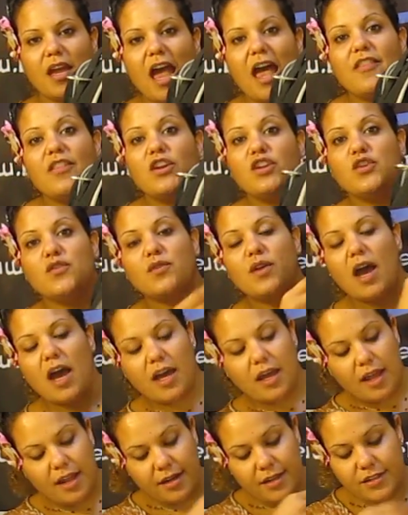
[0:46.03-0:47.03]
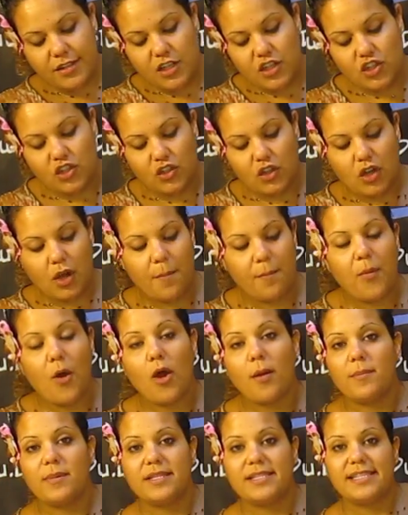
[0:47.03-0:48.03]
and then you've got an additional
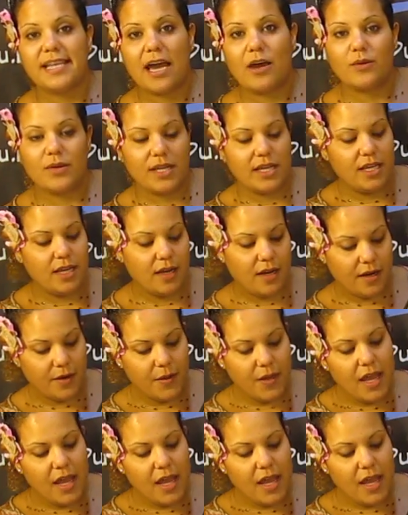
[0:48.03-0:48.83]
compartment down here.